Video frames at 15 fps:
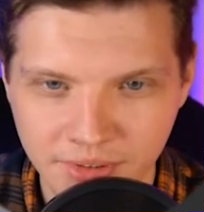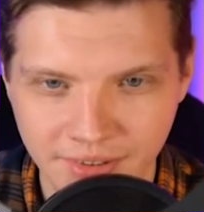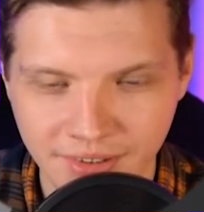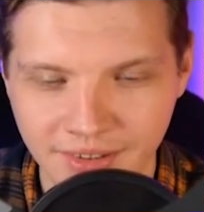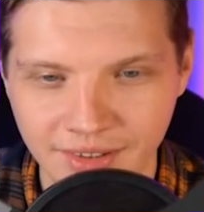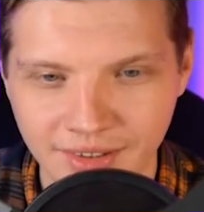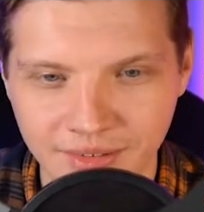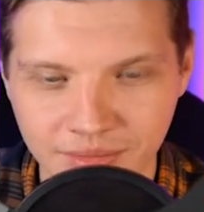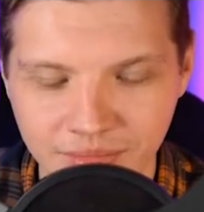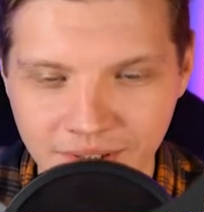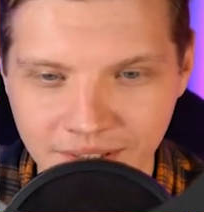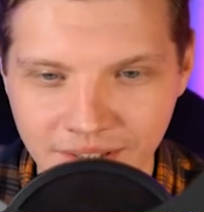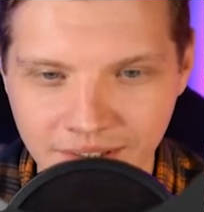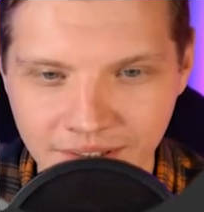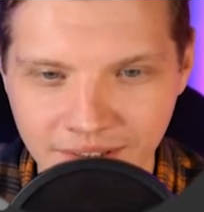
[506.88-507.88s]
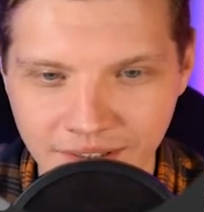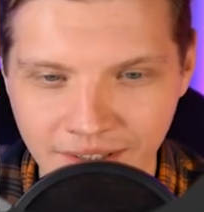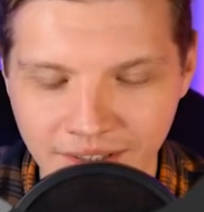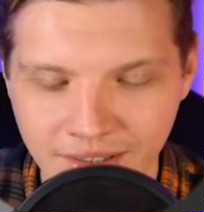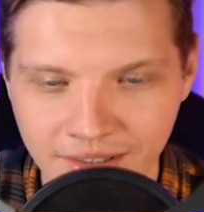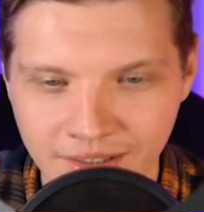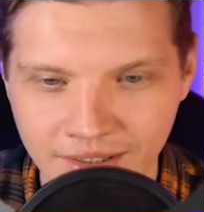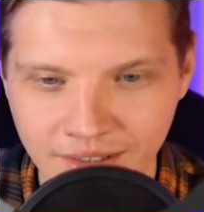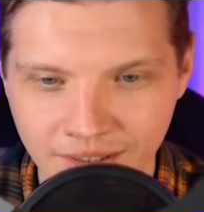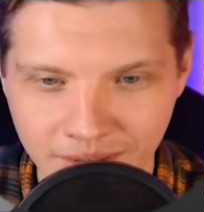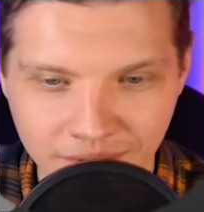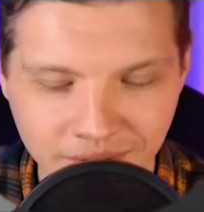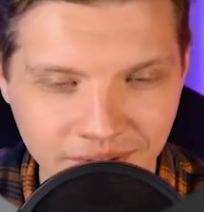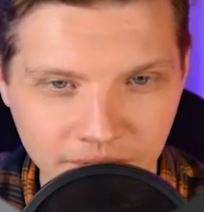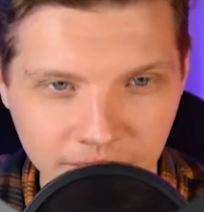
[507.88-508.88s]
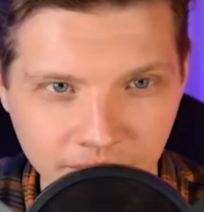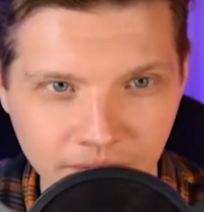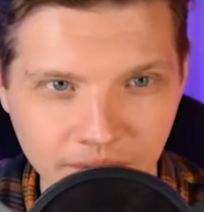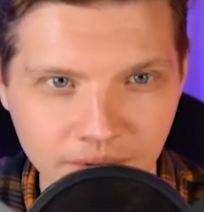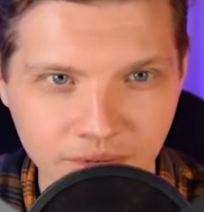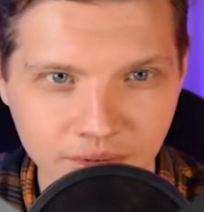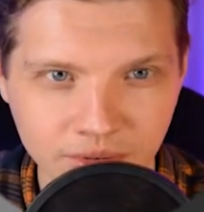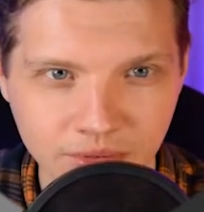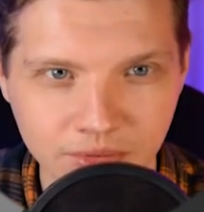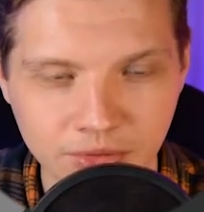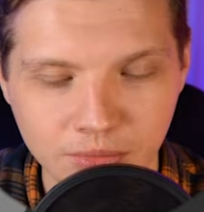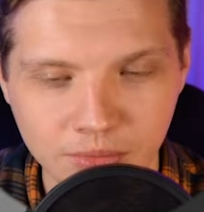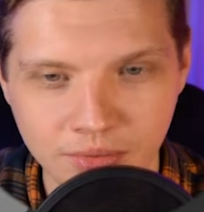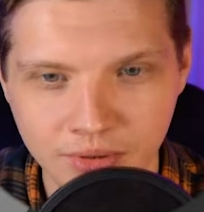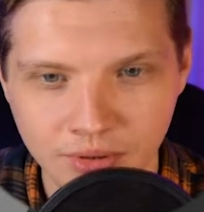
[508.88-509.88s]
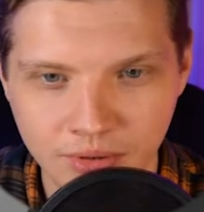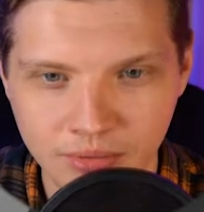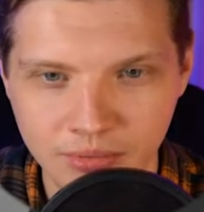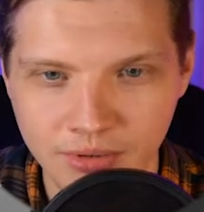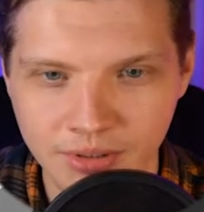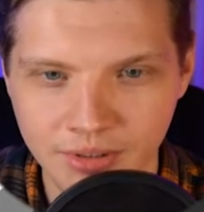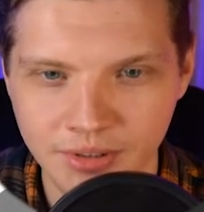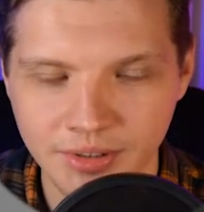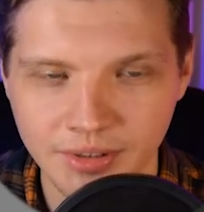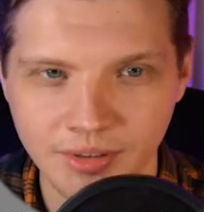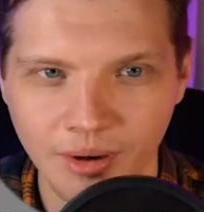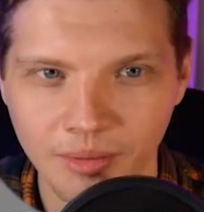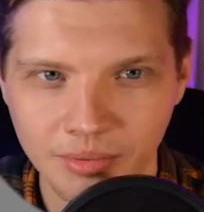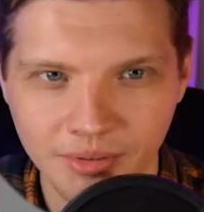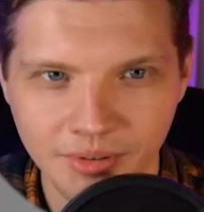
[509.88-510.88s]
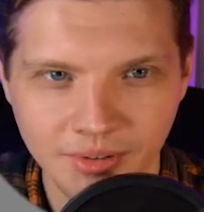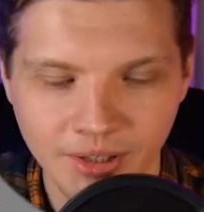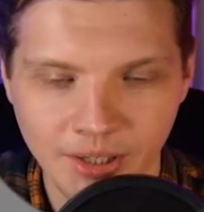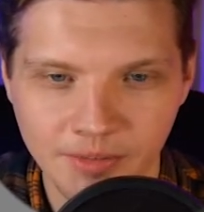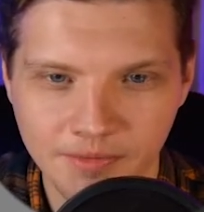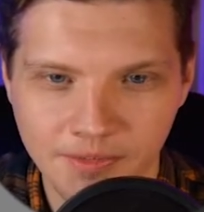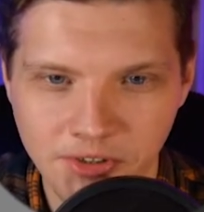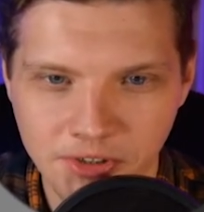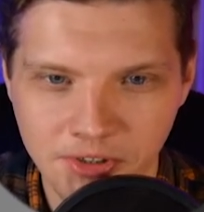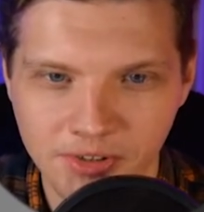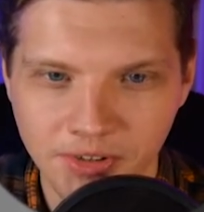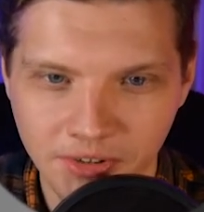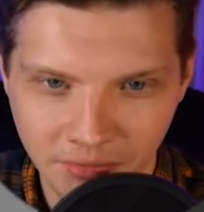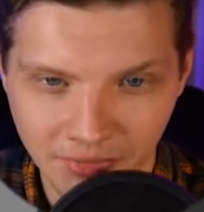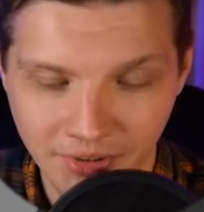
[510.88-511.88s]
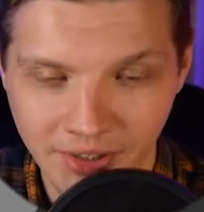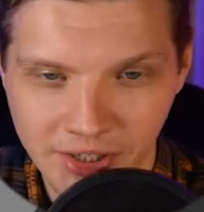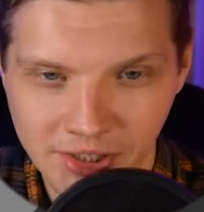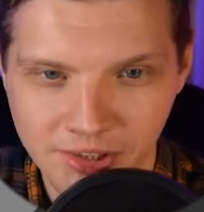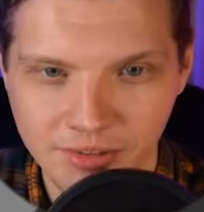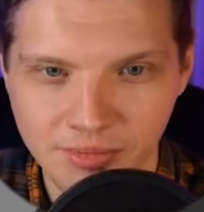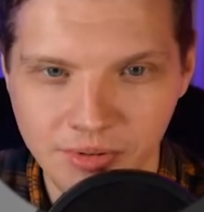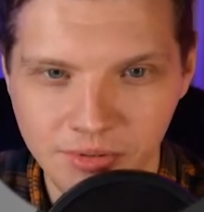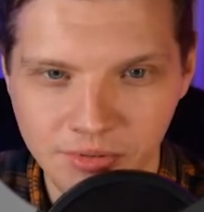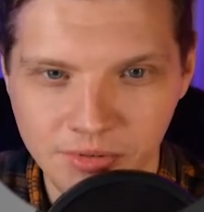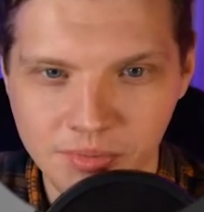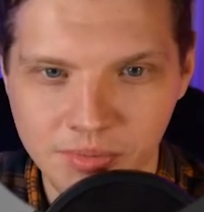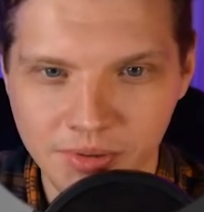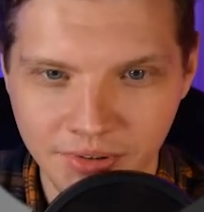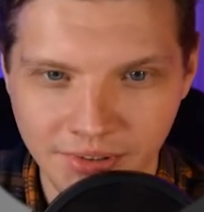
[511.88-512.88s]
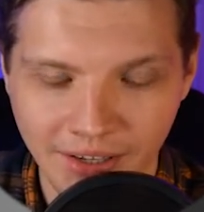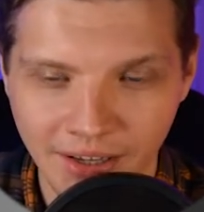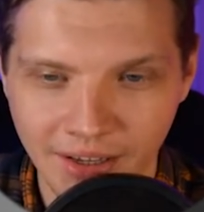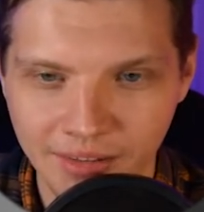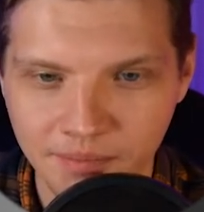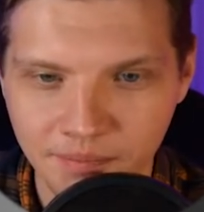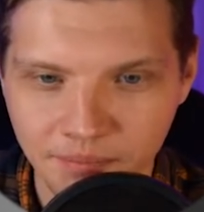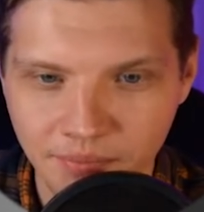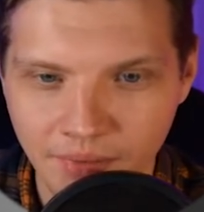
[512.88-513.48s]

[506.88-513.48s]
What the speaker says: 10, we are going to go to Drupal.org and open the official documentation about Drupal 10.